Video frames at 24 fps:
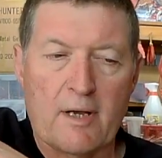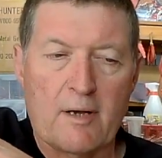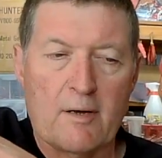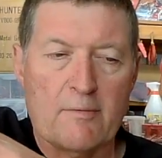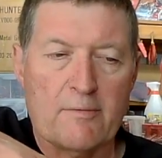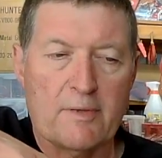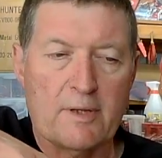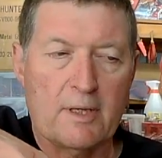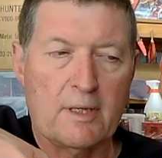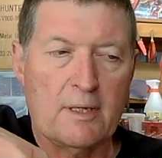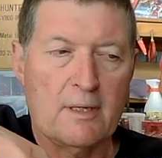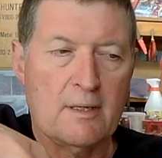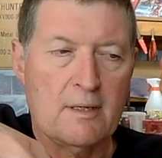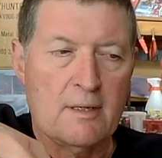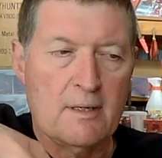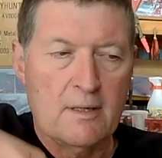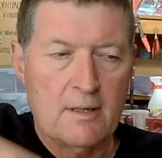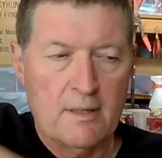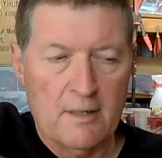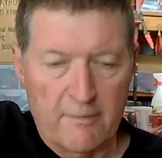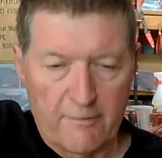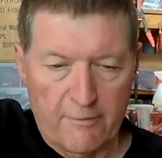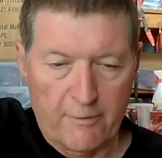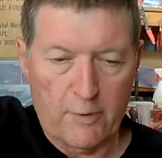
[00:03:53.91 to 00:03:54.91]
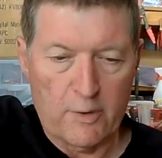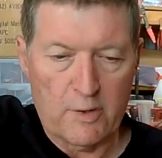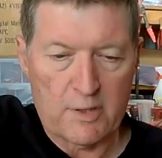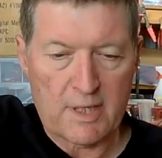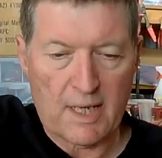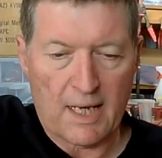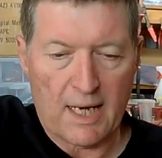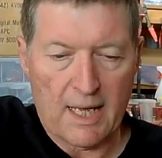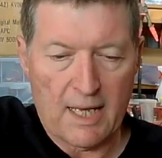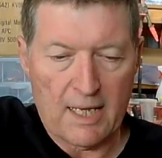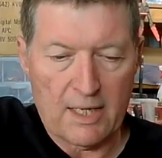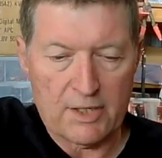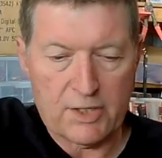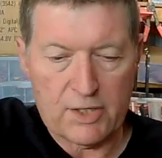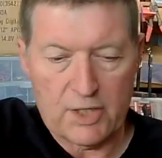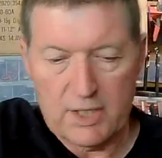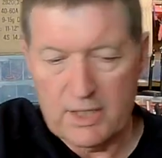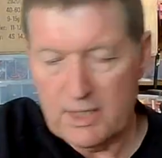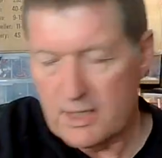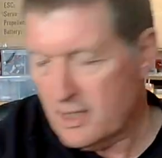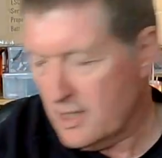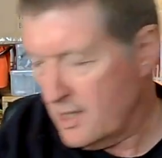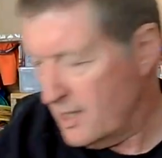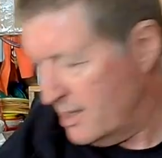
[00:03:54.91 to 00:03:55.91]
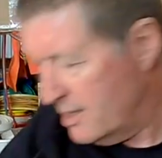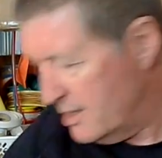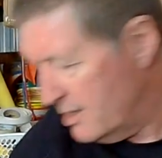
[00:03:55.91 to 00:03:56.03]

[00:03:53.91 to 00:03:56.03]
of the fuselage is.